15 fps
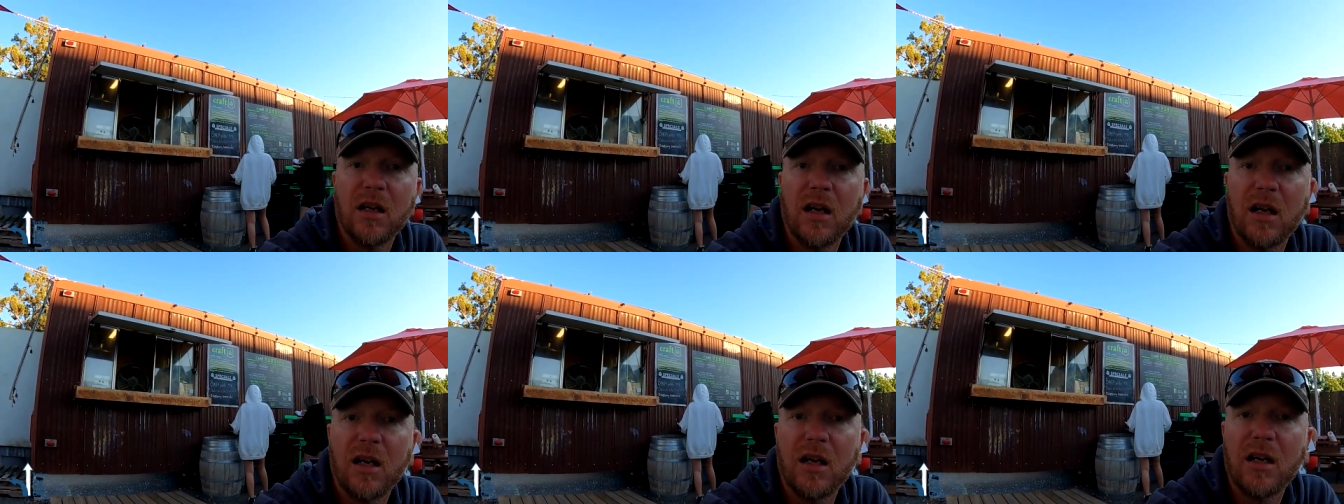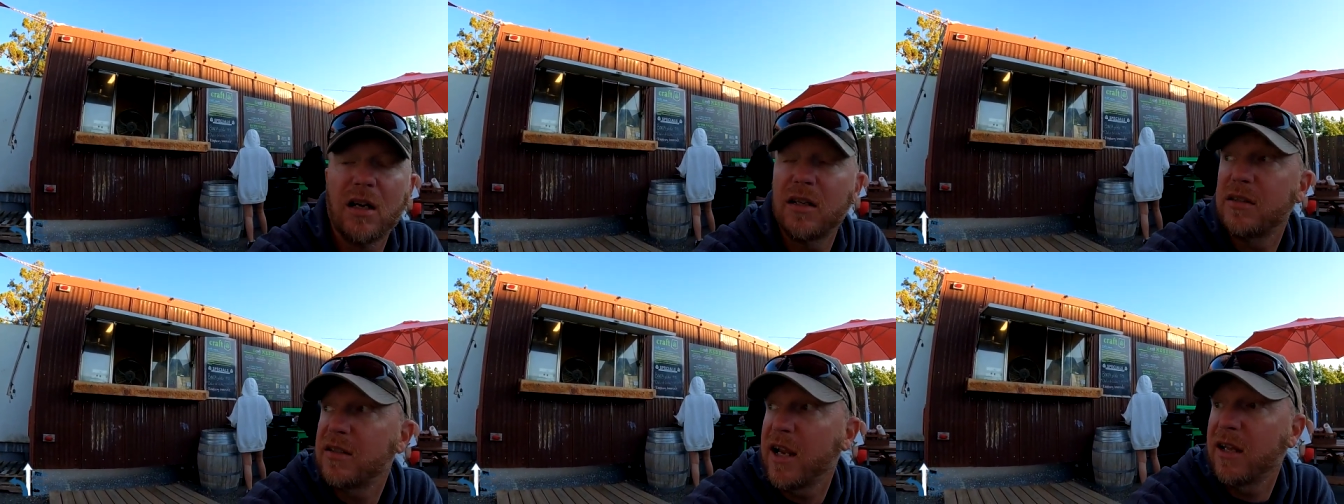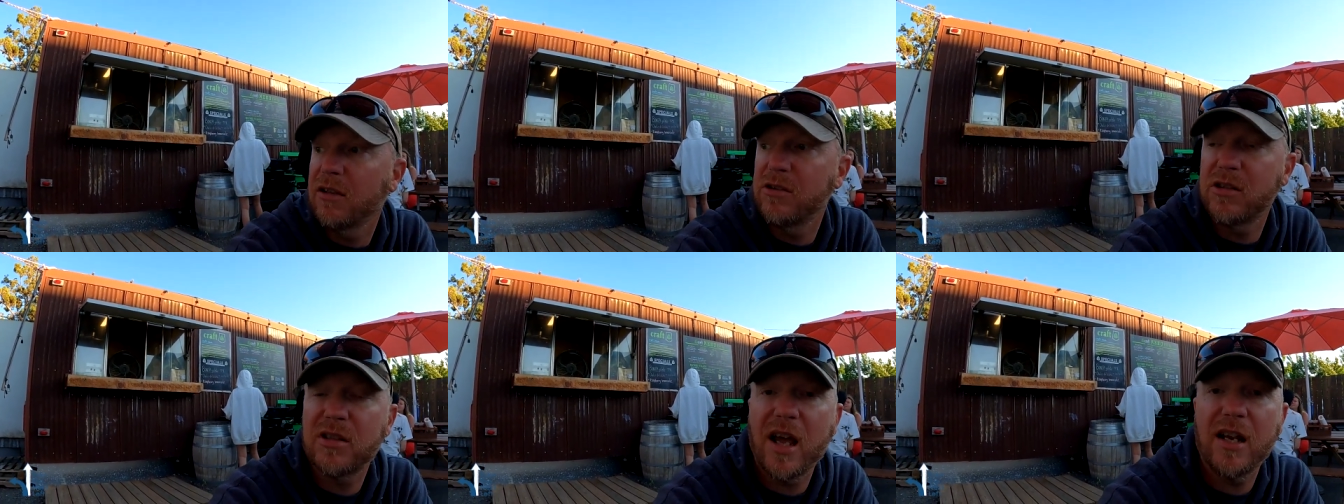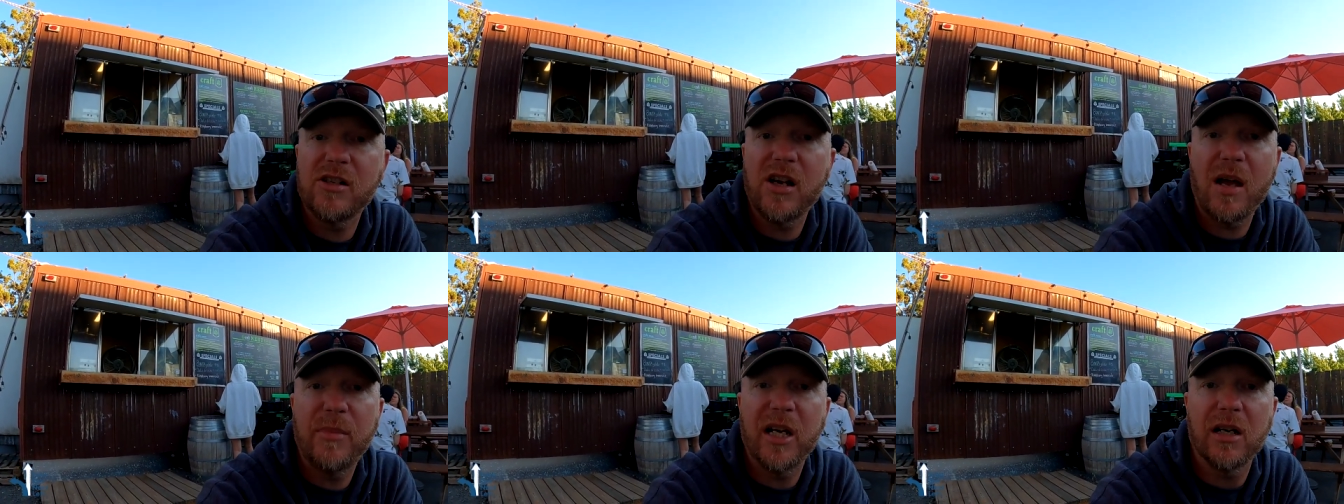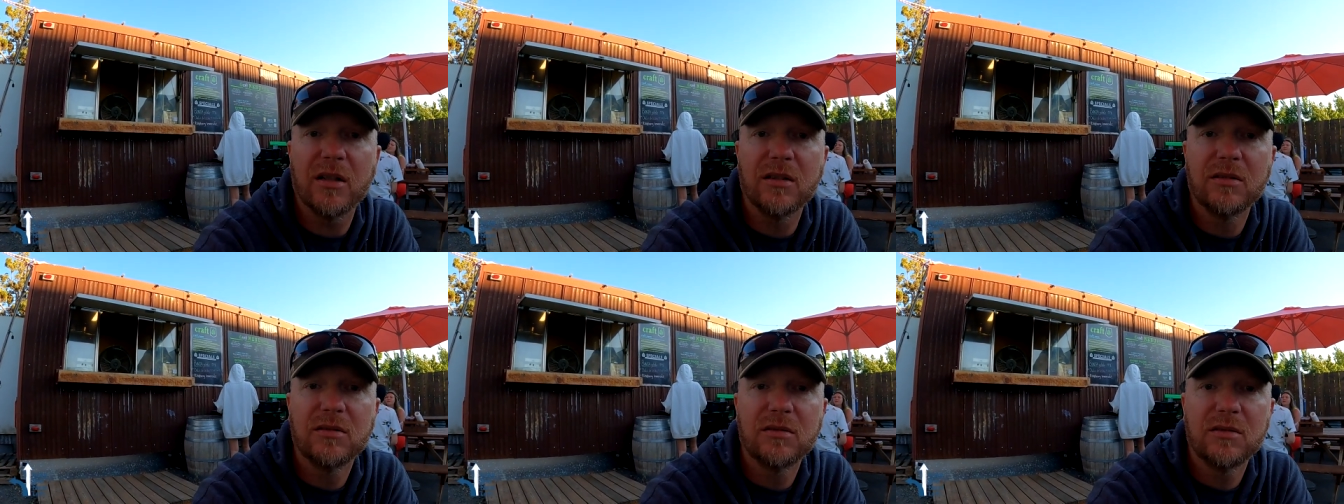Taylor just got a job here.
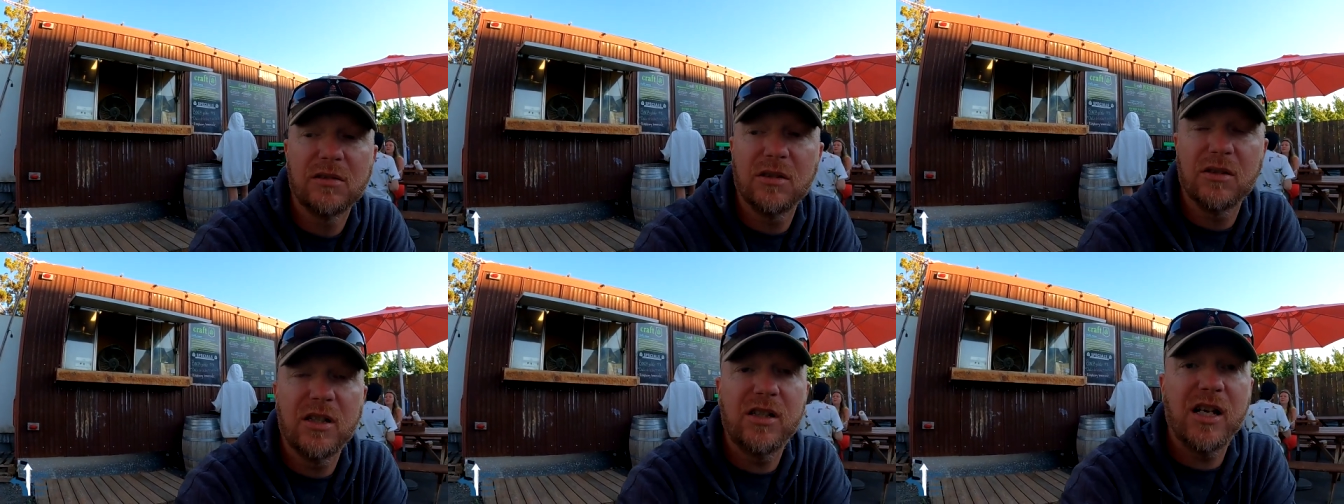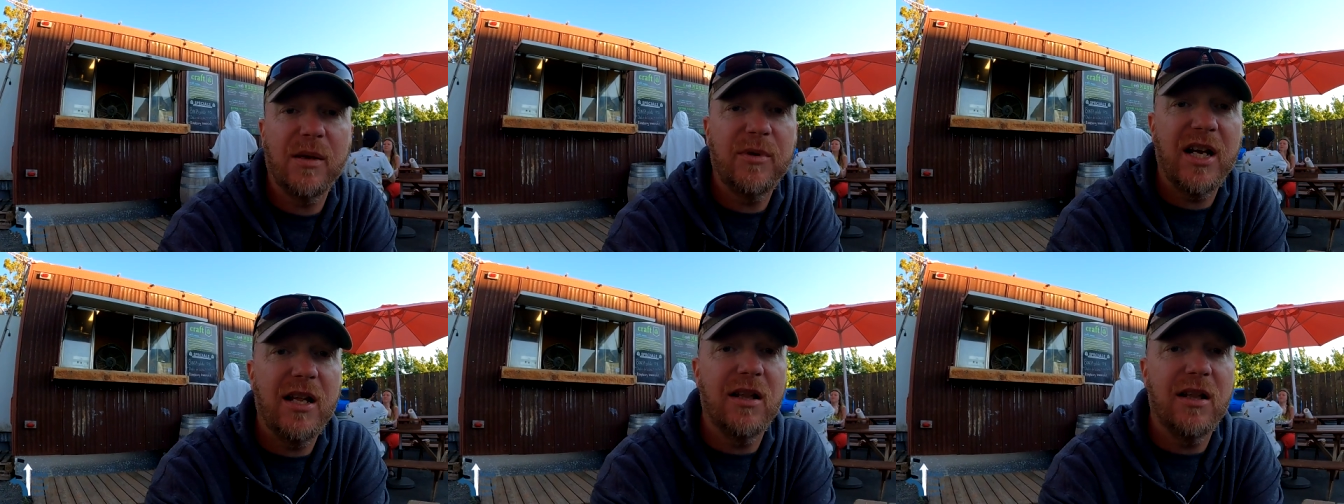So good job,